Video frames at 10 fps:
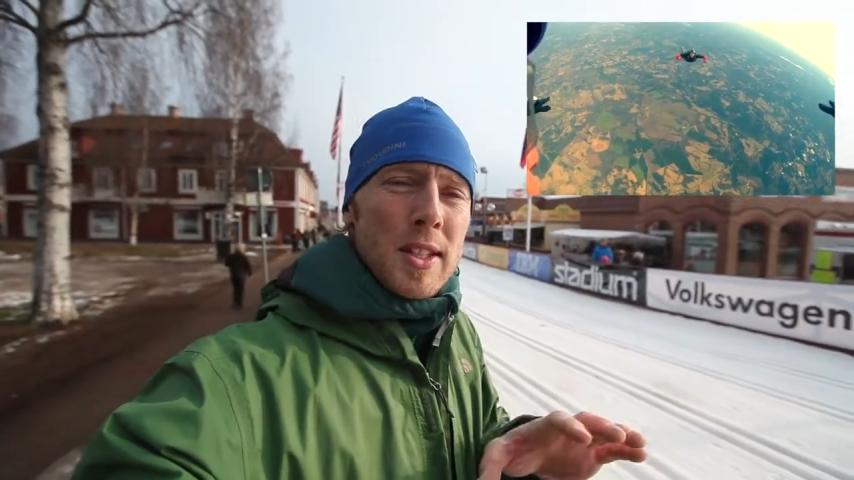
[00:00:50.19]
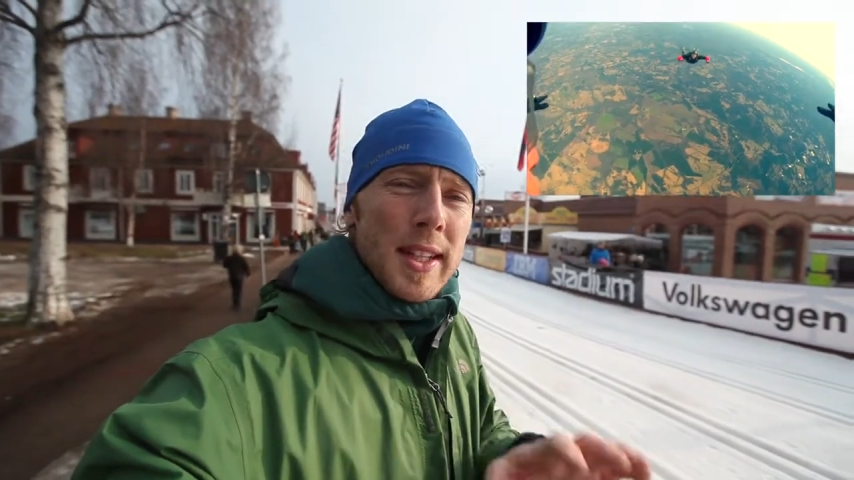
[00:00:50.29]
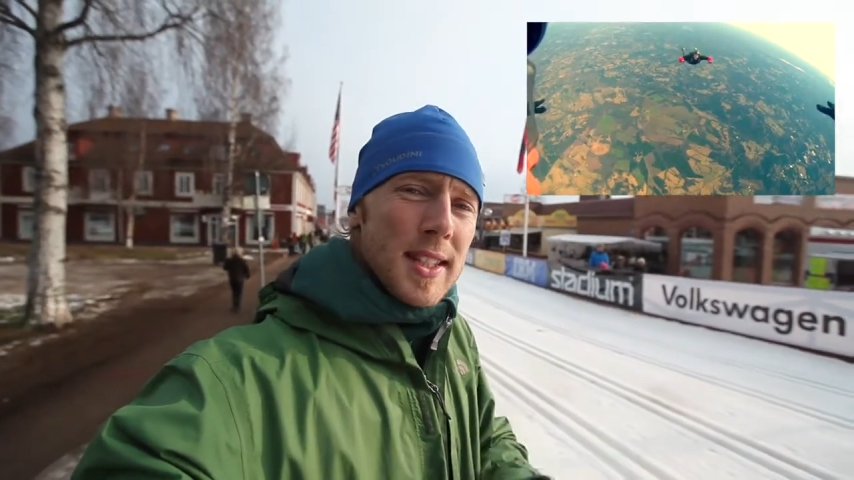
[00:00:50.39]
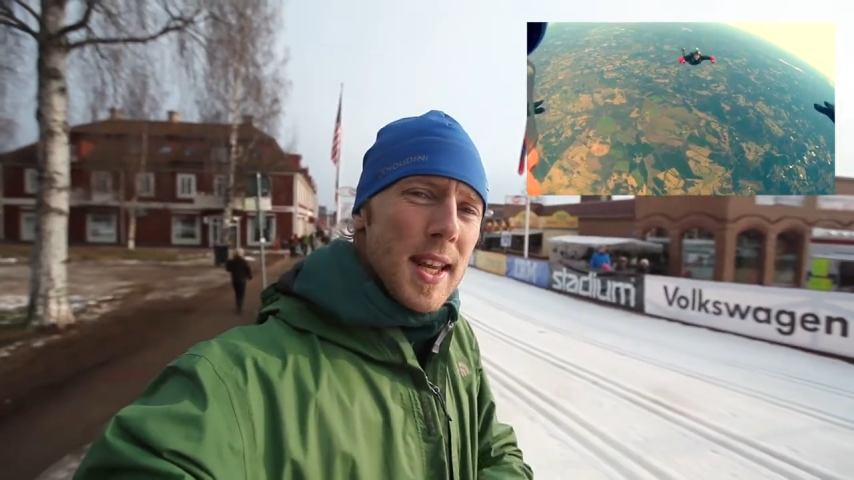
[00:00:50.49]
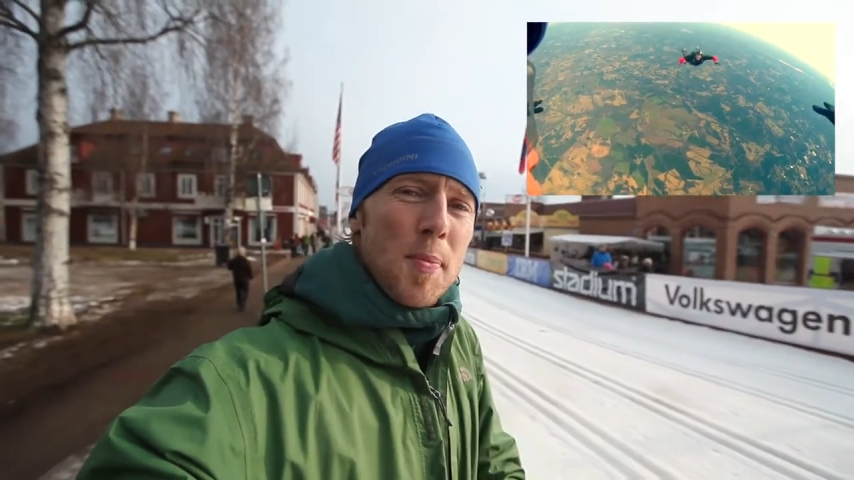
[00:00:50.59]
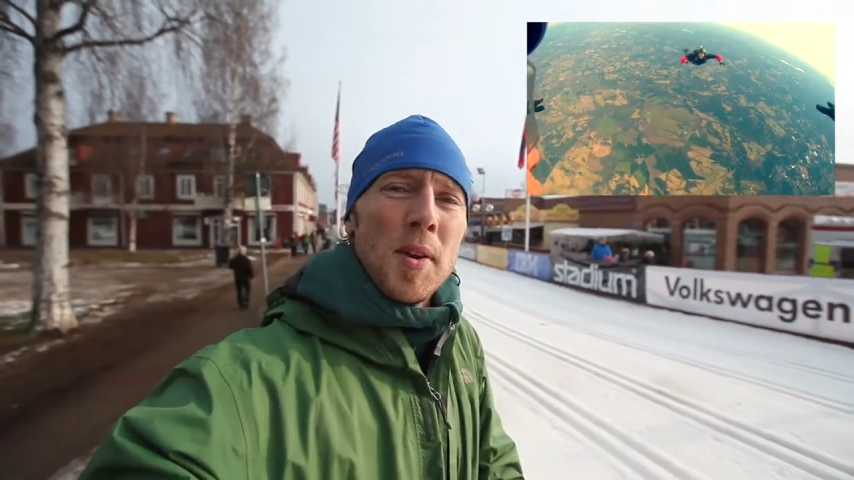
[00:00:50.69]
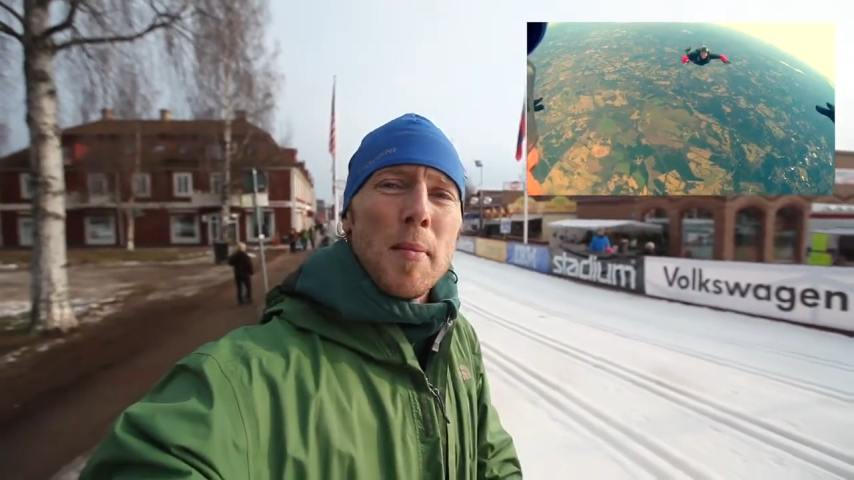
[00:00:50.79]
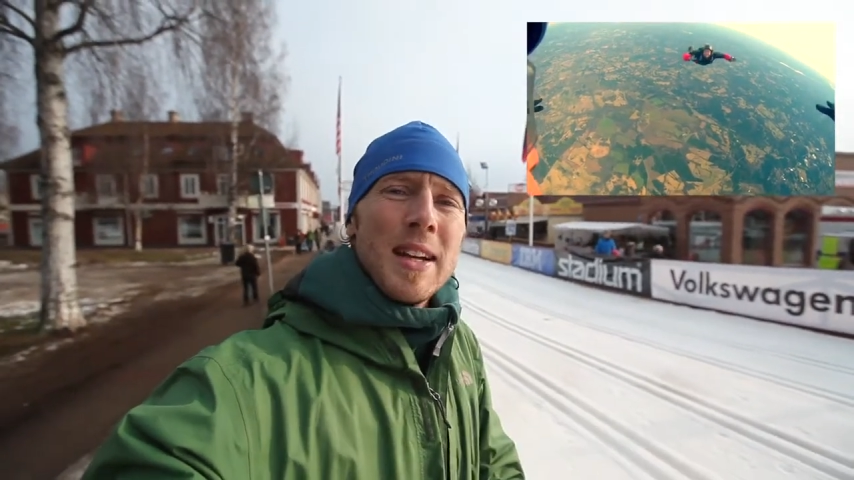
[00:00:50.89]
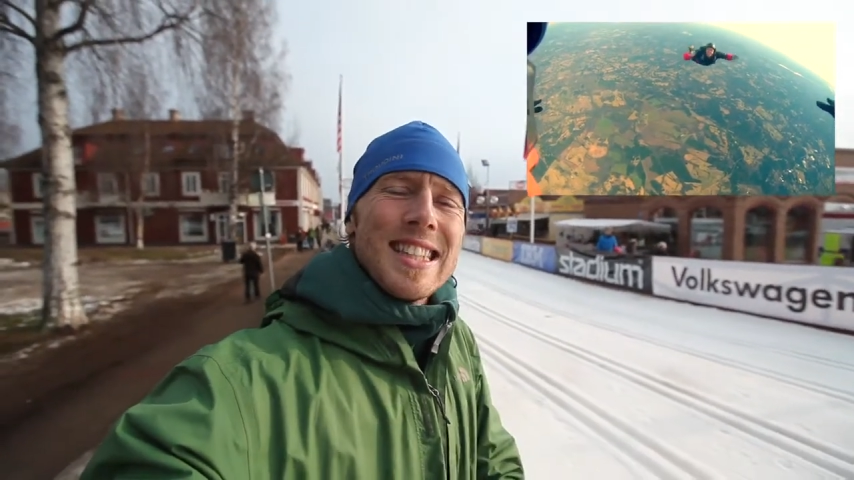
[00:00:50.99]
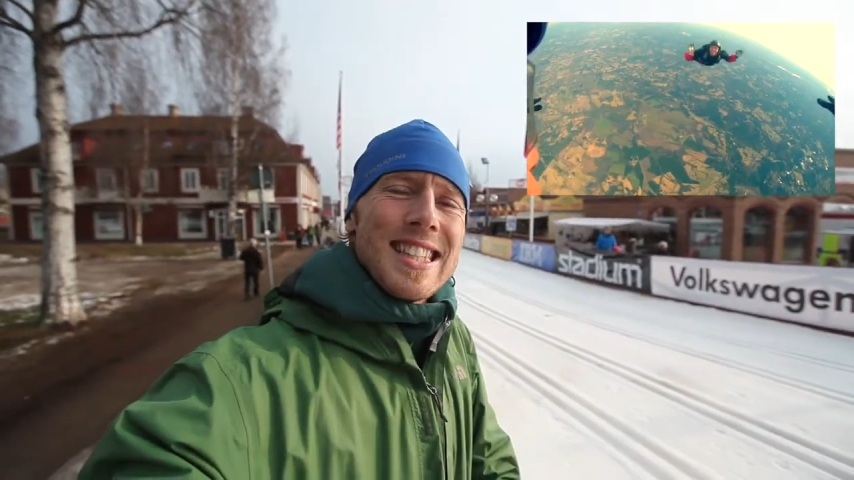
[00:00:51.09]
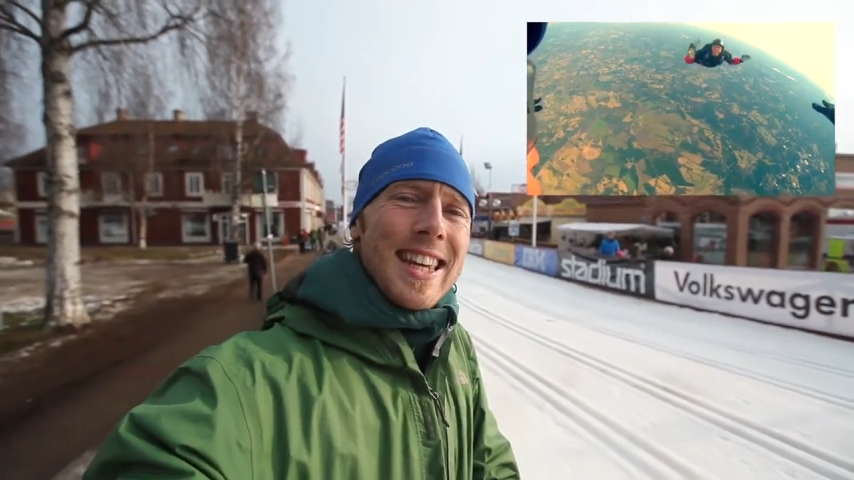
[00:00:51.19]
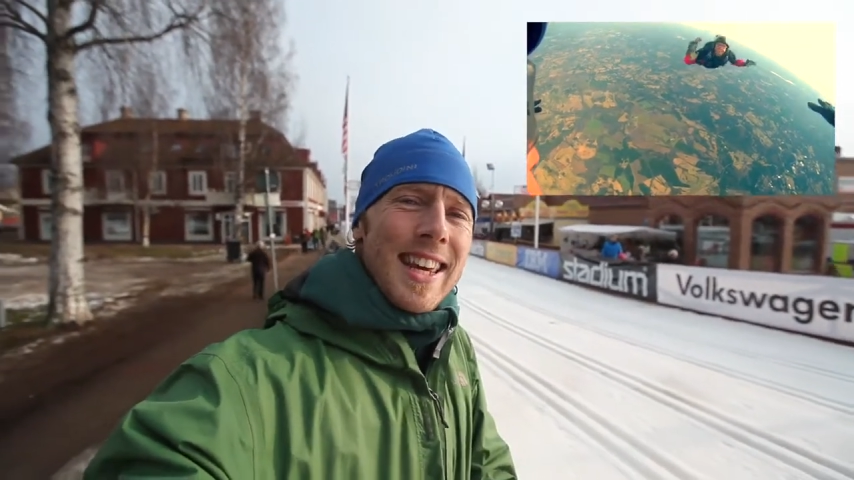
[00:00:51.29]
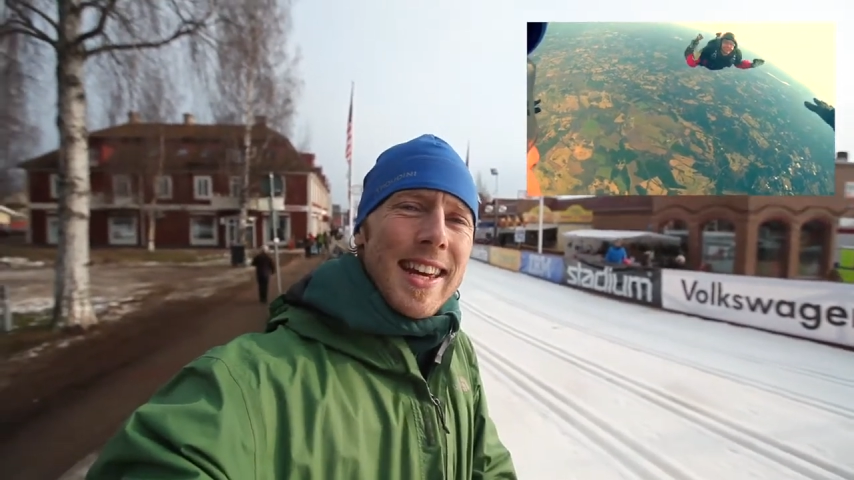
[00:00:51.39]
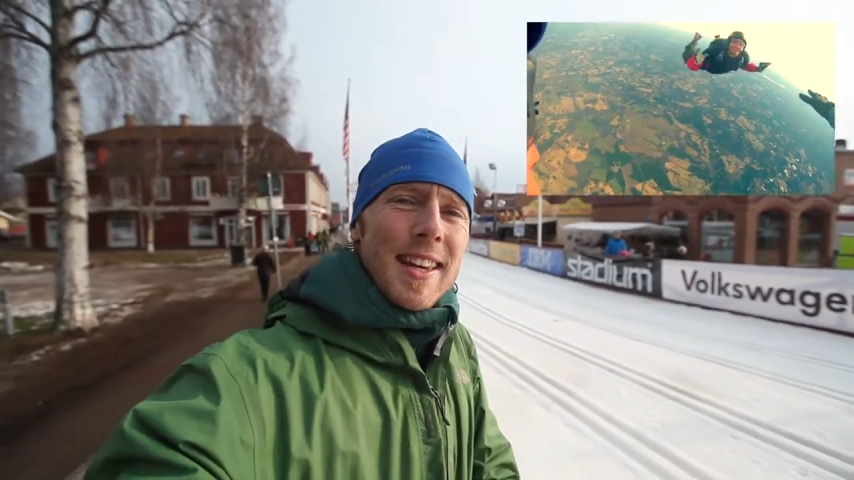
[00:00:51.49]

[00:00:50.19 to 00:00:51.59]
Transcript: say the same thing about skiing.